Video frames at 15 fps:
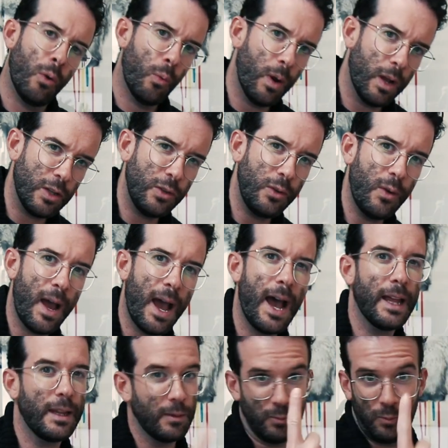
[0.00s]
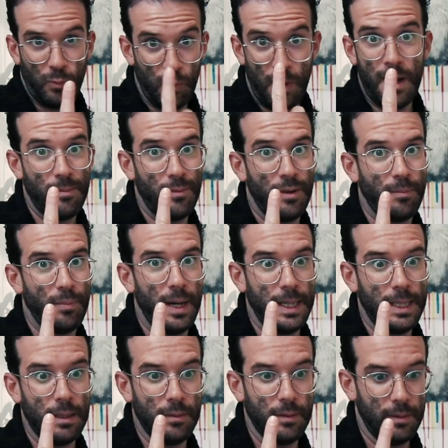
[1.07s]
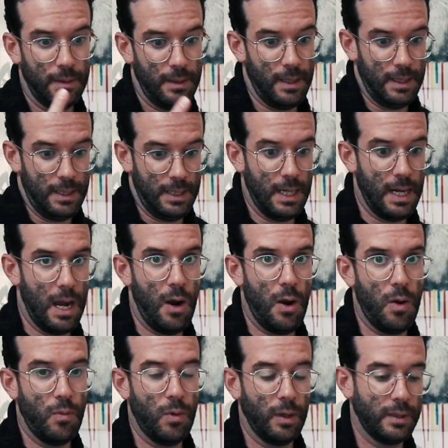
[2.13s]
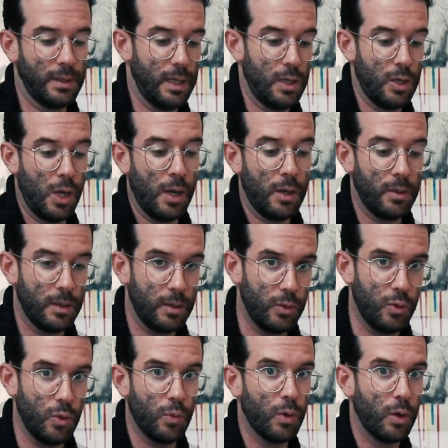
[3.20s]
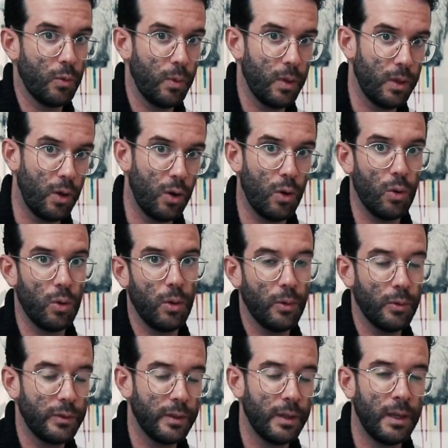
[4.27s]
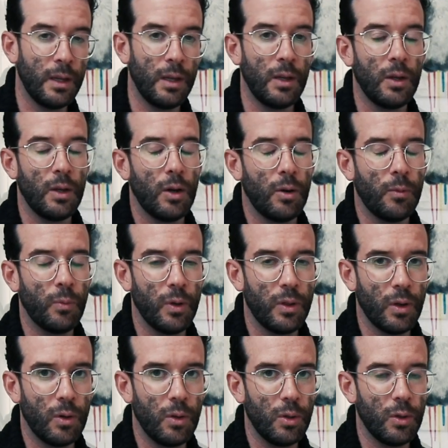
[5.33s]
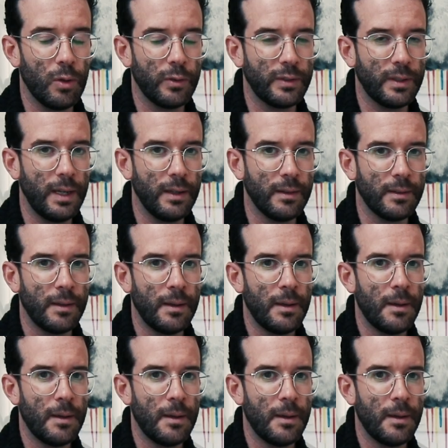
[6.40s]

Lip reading: well, you add one more breakdown and see how it works, and you work with all those keys.